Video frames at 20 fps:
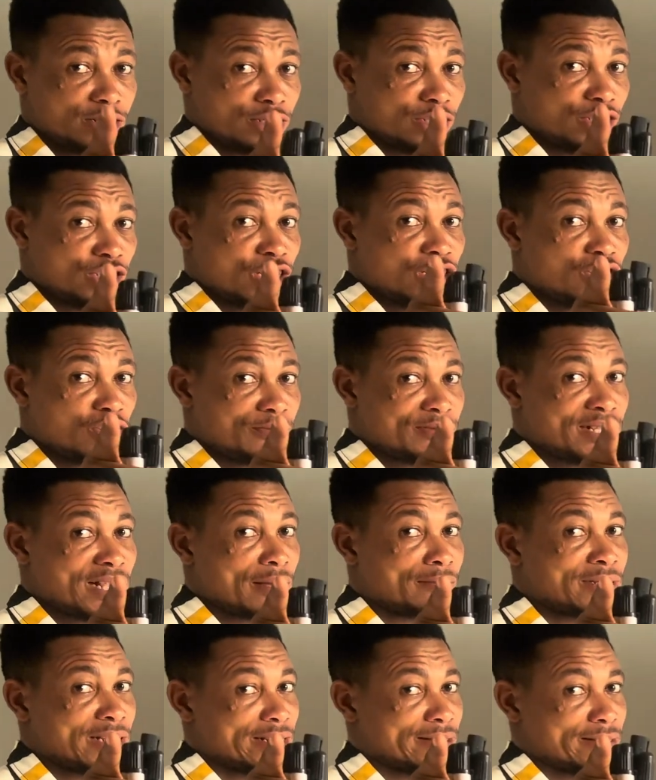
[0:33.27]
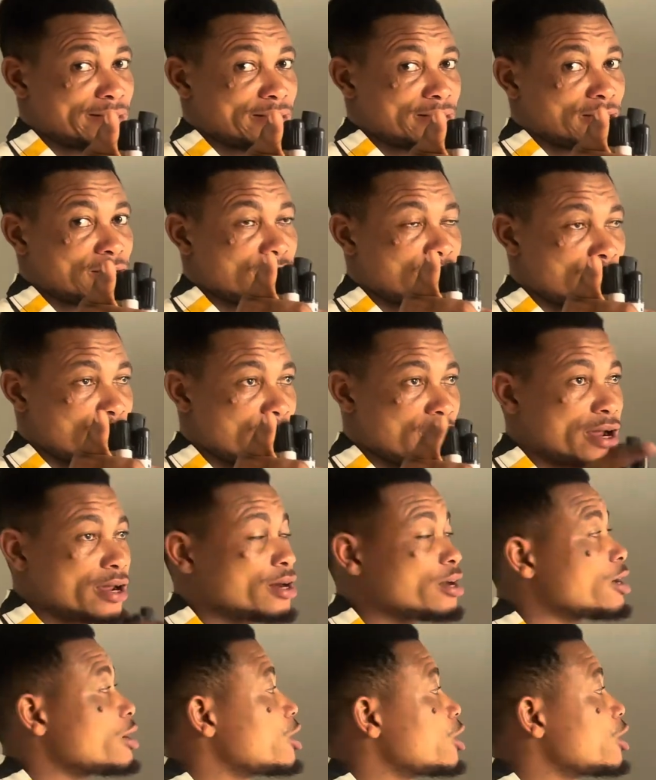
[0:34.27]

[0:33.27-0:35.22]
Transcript: Change of subjects, right?